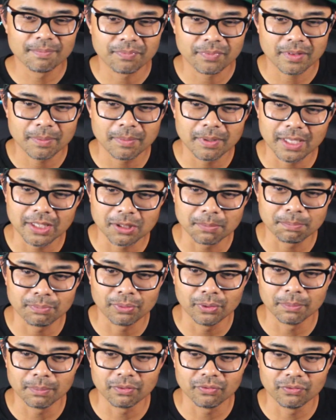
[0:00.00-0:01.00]
maybe I should
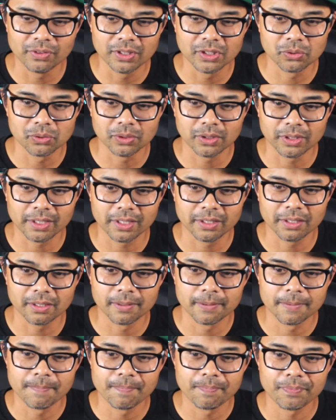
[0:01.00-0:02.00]
pull up a visual
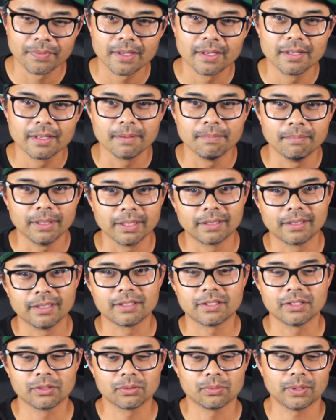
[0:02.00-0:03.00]
here. But
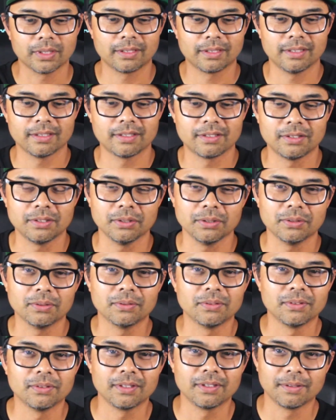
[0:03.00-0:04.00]
this is what this
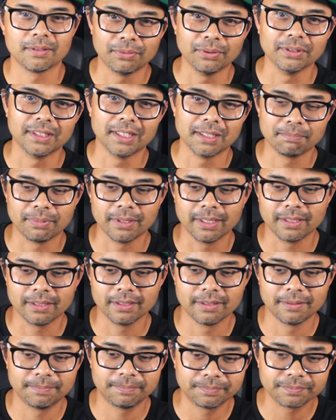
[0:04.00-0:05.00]
dude pulled up in.